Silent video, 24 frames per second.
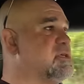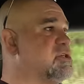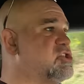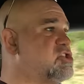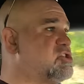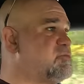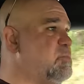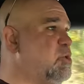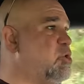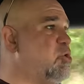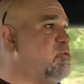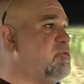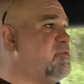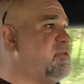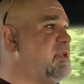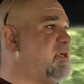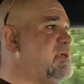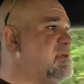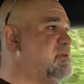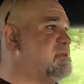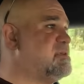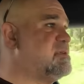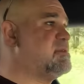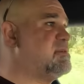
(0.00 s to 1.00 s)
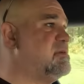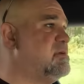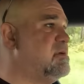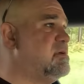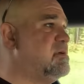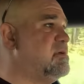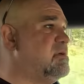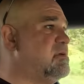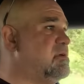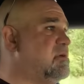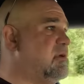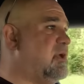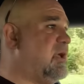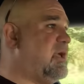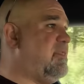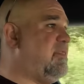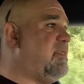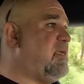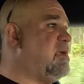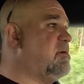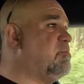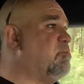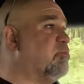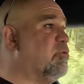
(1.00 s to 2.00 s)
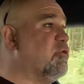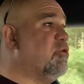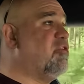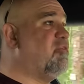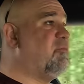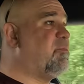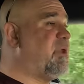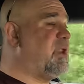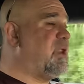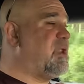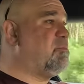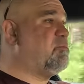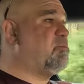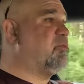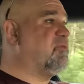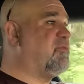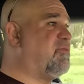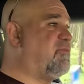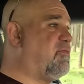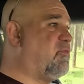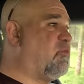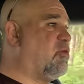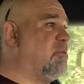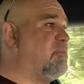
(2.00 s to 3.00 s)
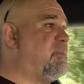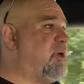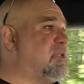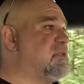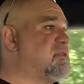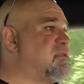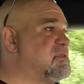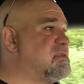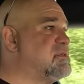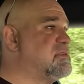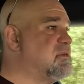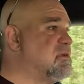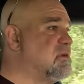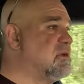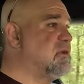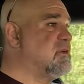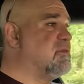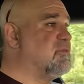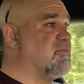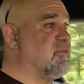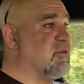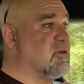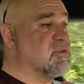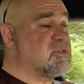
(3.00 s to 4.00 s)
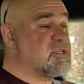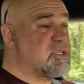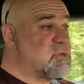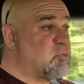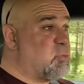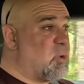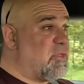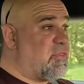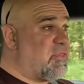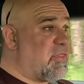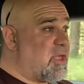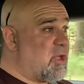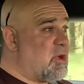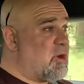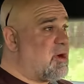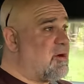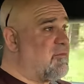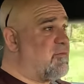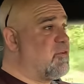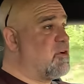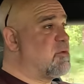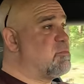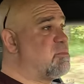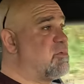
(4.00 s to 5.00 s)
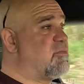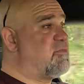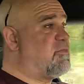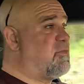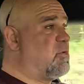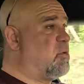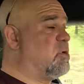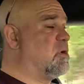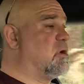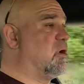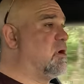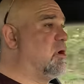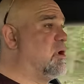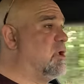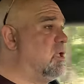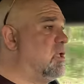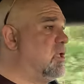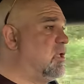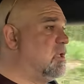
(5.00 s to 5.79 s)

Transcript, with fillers: the smoothness, and the improvement in performance versus what they offered before